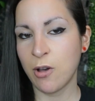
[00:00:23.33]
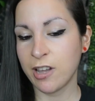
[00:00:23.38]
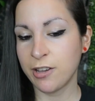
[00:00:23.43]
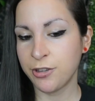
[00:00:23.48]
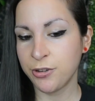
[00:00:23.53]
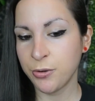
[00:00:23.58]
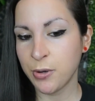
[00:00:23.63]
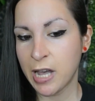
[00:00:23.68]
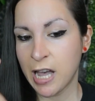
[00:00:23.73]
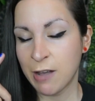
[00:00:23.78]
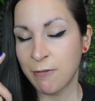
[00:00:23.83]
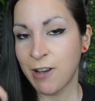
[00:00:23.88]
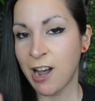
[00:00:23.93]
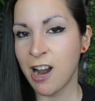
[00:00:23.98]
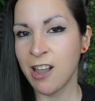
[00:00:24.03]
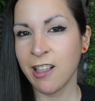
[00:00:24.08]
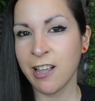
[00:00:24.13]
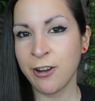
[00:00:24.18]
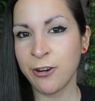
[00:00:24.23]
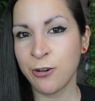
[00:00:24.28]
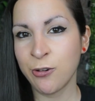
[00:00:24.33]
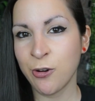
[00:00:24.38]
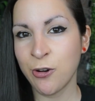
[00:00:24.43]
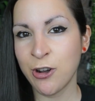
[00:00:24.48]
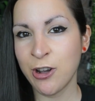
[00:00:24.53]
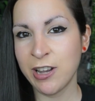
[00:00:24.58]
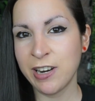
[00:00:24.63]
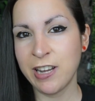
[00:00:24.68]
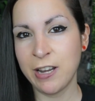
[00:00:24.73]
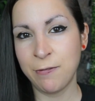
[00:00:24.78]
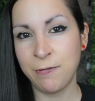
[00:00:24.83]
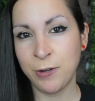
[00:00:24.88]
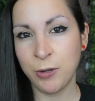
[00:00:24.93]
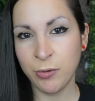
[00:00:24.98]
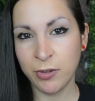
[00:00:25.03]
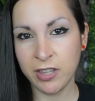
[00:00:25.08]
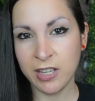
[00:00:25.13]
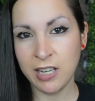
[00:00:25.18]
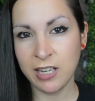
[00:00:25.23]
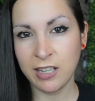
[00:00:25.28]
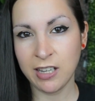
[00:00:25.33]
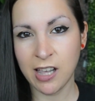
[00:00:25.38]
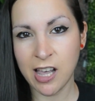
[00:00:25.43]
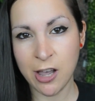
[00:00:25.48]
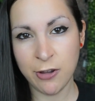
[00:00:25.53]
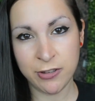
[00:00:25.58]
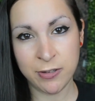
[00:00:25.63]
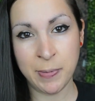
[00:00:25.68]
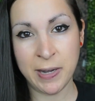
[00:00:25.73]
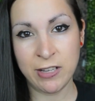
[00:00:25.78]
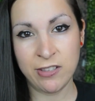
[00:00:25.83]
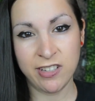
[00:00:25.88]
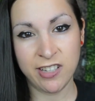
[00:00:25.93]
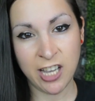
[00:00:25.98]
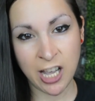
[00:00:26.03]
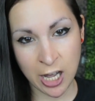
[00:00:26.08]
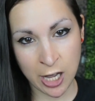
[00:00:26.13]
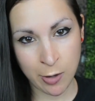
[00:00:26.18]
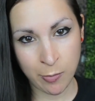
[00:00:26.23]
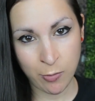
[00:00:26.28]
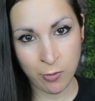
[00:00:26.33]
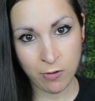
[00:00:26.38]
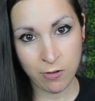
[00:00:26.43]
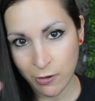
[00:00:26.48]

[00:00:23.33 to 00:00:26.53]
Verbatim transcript: I do have eyeliner on. If you think I was about to come